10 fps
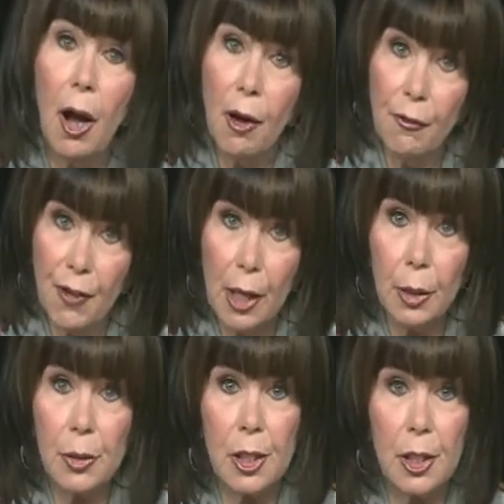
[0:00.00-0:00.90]

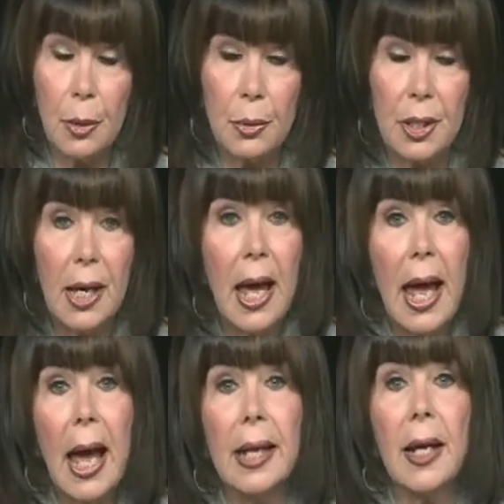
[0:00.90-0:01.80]
followed suit.
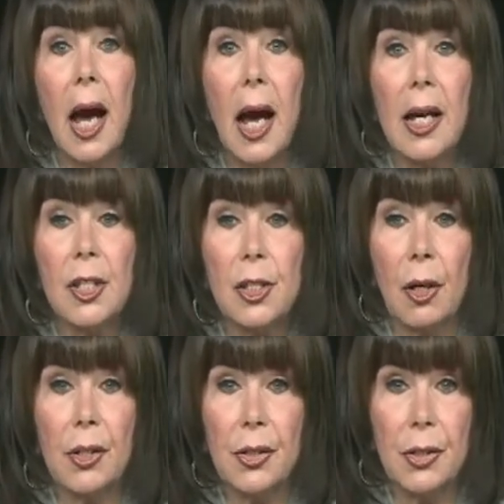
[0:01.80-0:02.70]
And I
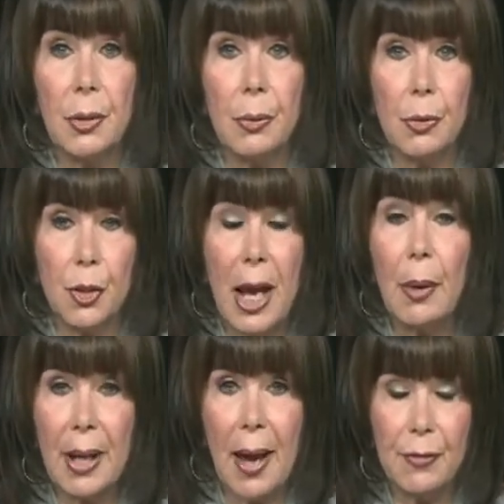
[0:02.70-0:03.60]
started to
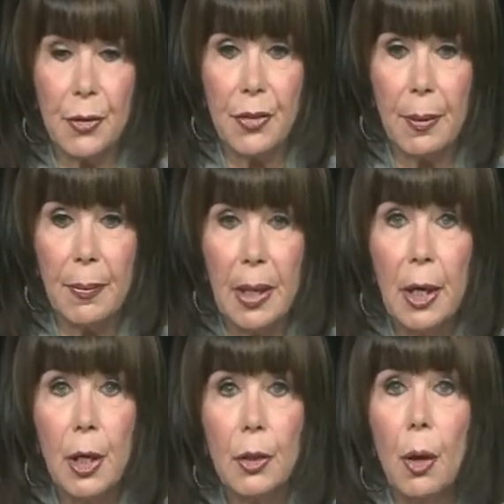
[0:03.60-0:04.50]
shout after them,
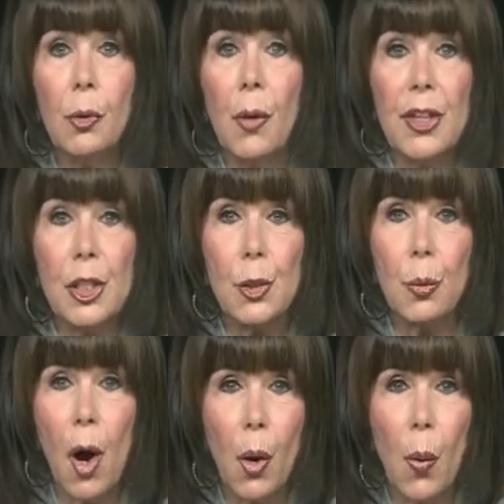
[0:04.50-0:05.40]
no, no, that's the
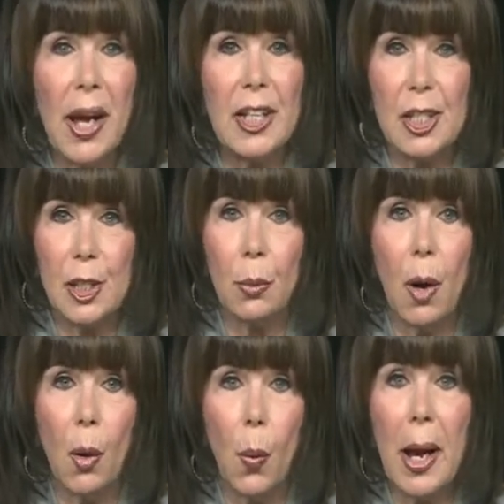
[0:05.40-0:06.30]
wrong way. It's the
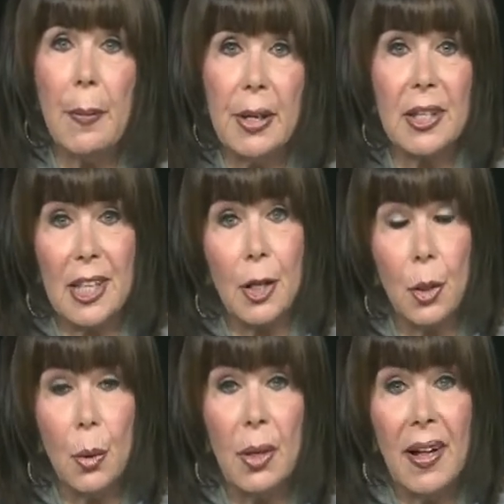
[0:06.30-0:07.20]
wrong way, because I
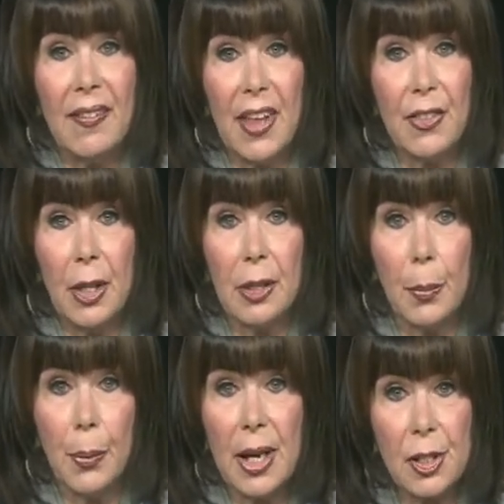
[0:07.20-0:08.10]
knew that the
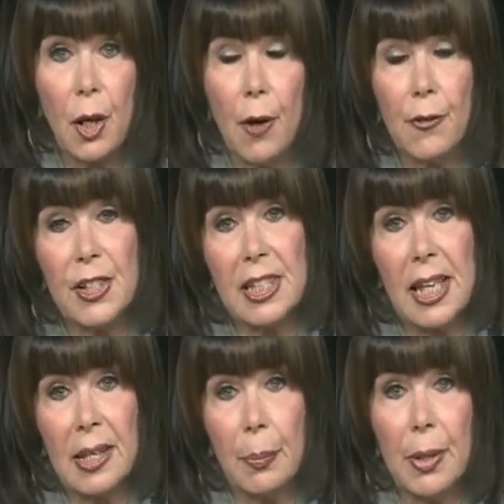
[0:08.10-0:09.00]
press conference
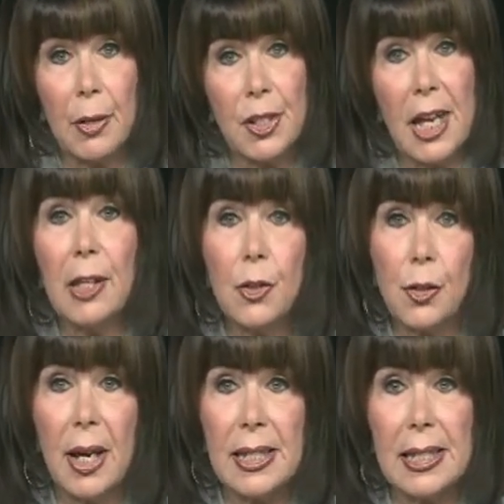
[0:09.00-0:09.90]
that Pierre Salinger
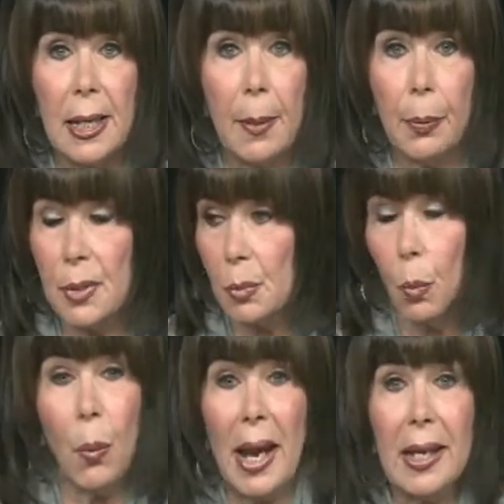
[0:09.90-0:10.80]
had set up was
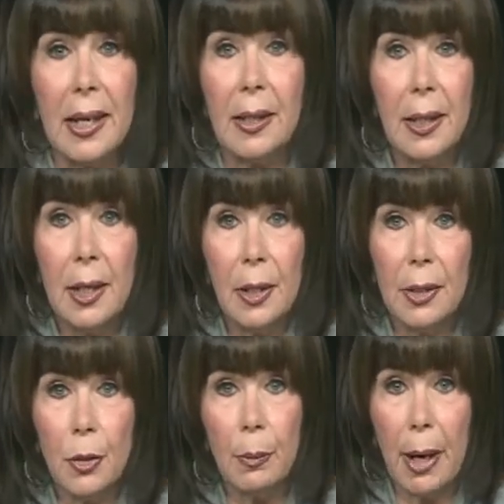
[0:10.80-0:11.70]
waiting
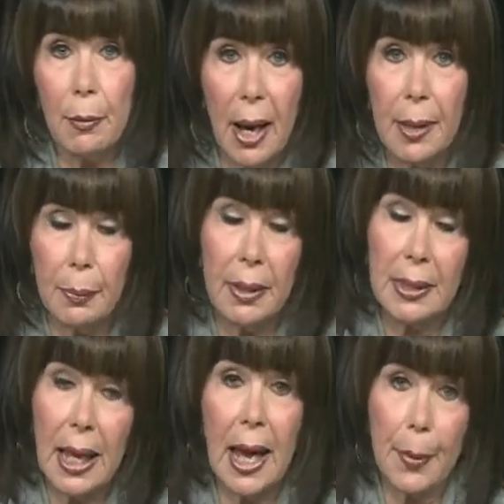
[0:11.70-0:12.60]
to my right. But
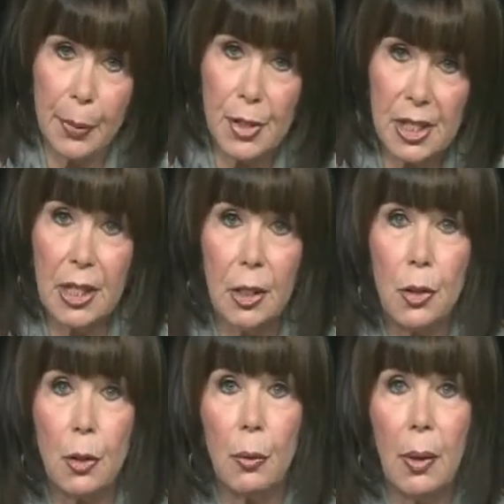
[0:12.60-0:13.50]
I proceeded
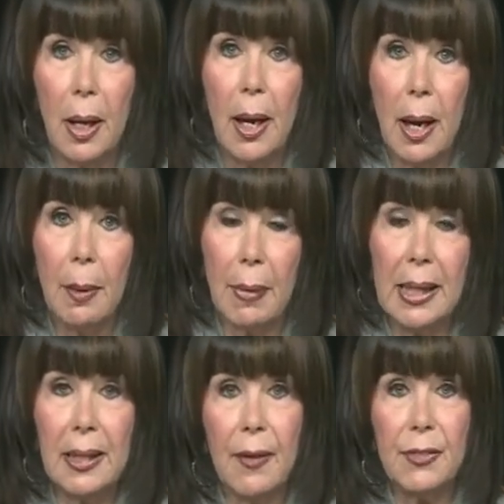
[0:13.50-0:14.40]
to my
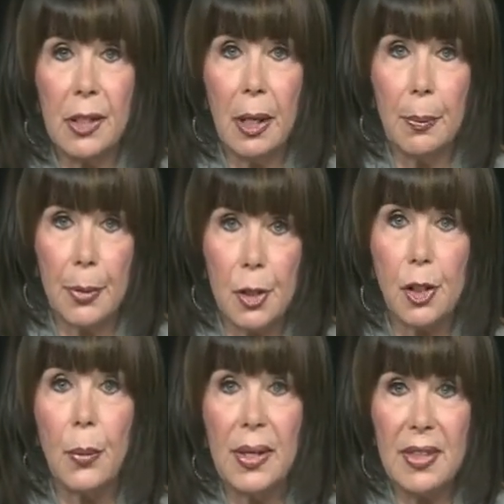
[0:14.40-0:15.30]
left,
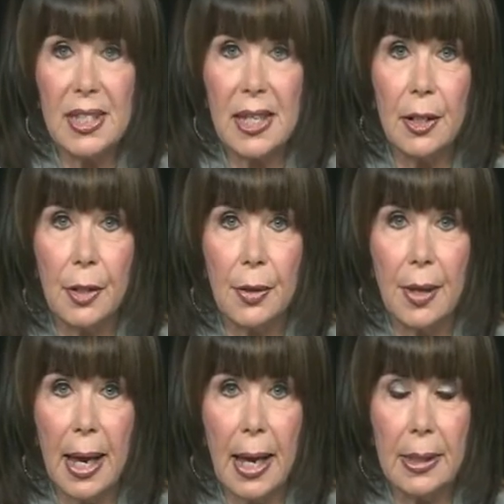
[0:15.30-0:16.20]
pursuing the senator
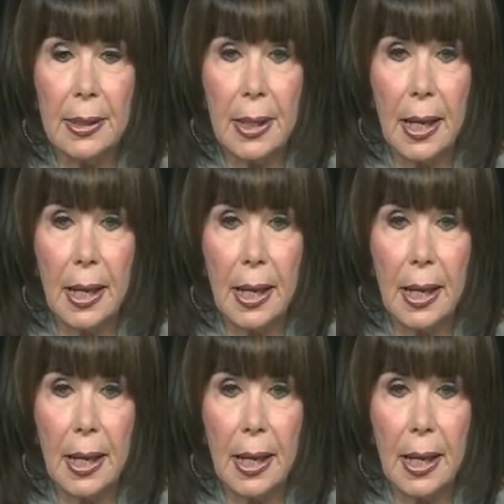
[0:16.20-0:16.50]
and